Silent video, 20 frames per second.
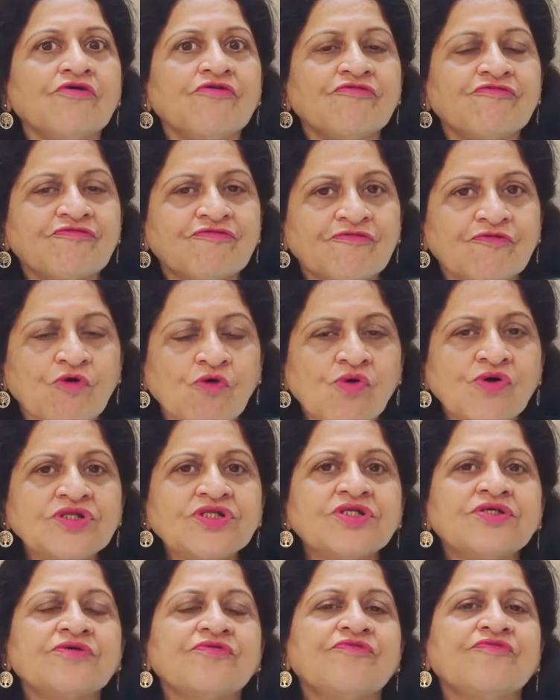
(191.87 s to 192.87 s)

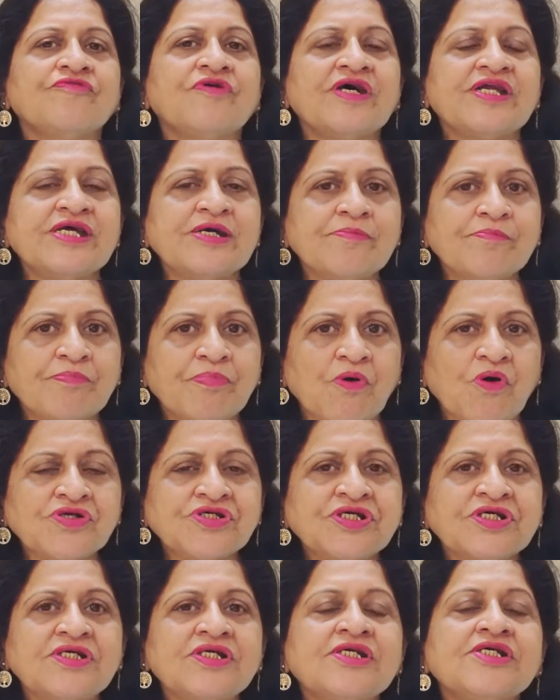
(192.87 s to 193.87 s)
Fourth, very
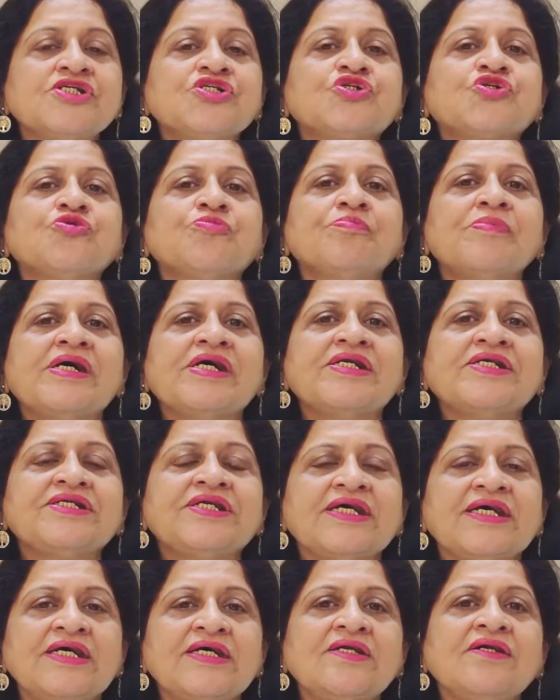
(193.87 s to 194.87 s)
important, is to
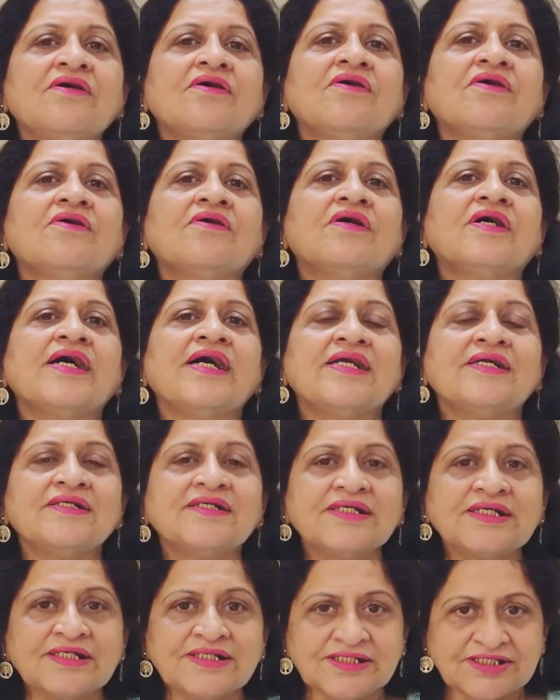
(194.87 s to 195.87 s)
maintain a
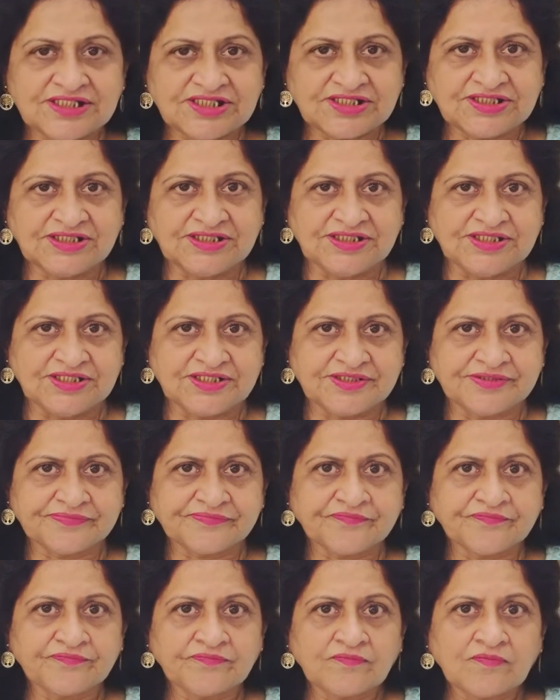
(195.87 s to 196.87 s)
healthy distance.
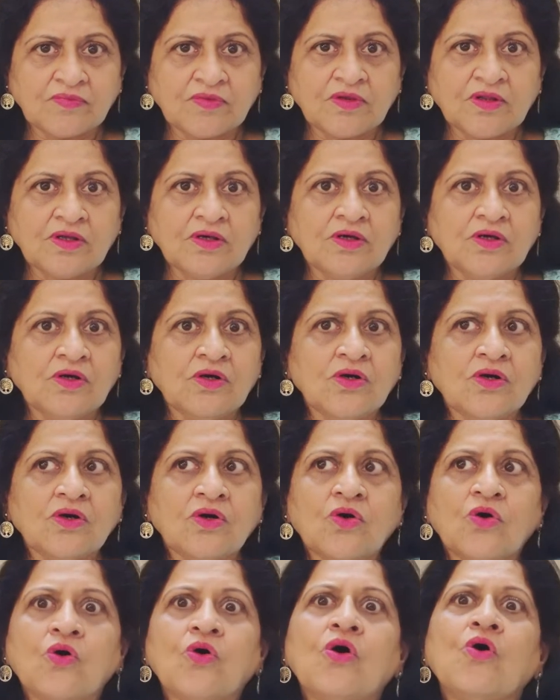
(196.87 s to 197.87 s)

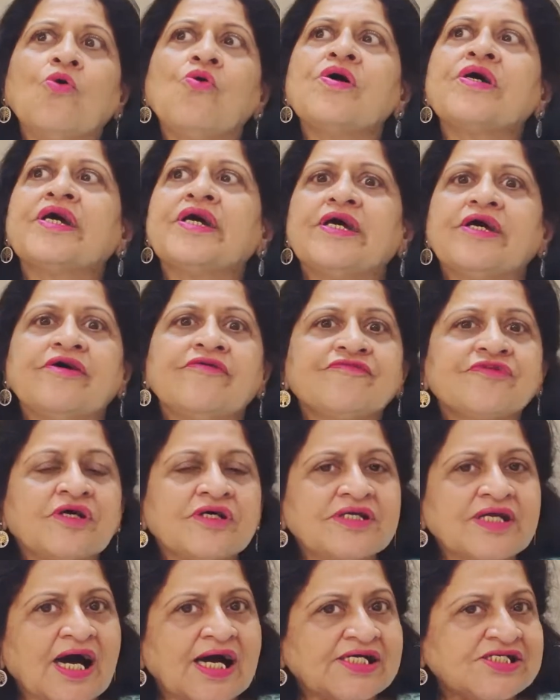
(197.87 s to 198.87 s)
Okay, if
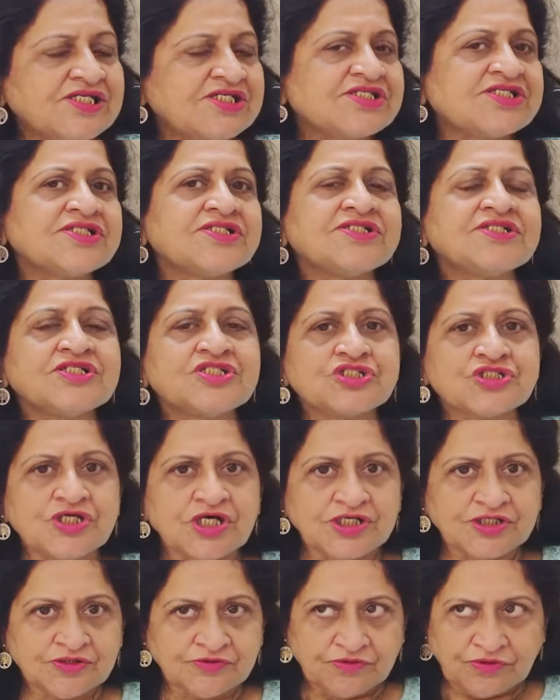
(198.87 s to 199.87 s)
the narcissist
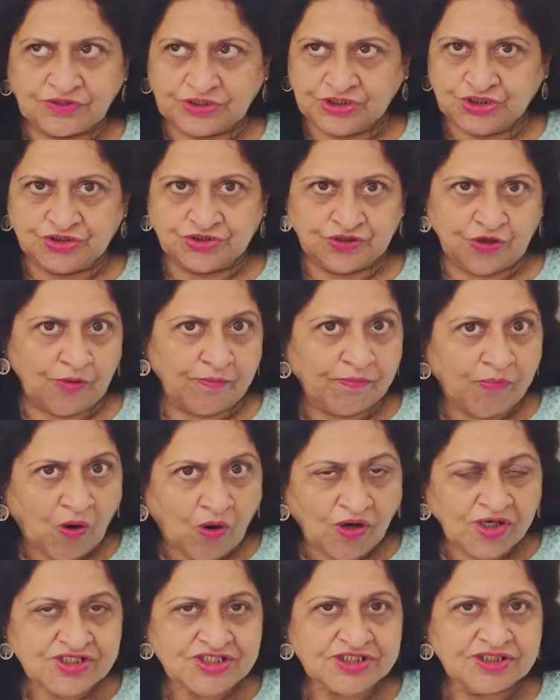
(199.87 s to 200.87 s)
is your
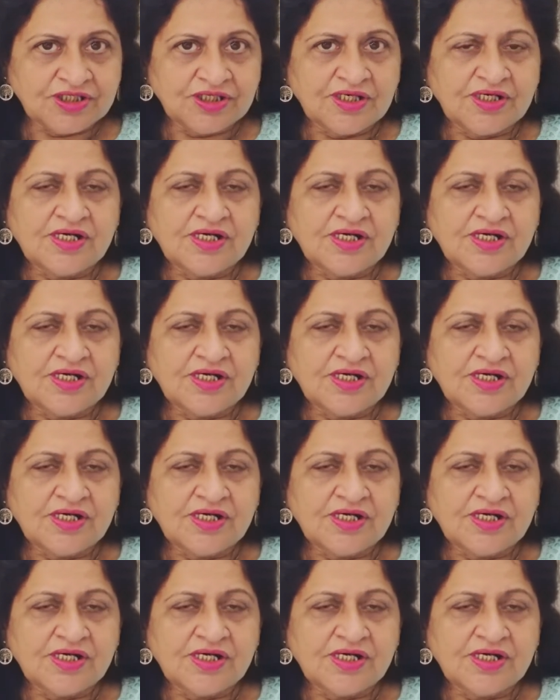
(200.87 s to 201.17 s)
boss,